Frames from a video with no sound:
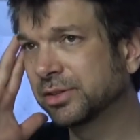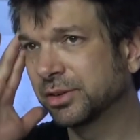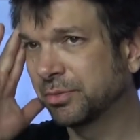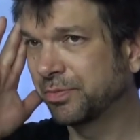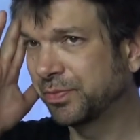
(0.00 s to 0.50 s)

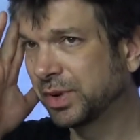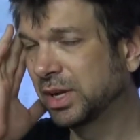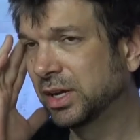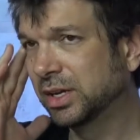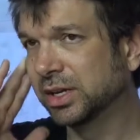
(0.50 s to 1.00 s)
So,
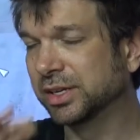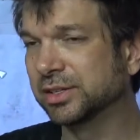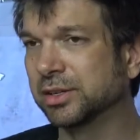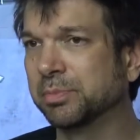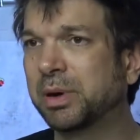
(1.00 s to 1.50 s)

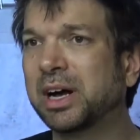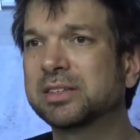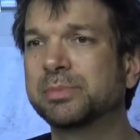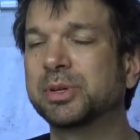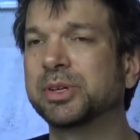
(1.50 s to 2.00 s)
is the
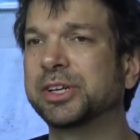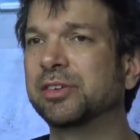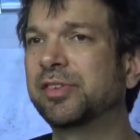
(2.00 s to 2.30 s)
possibility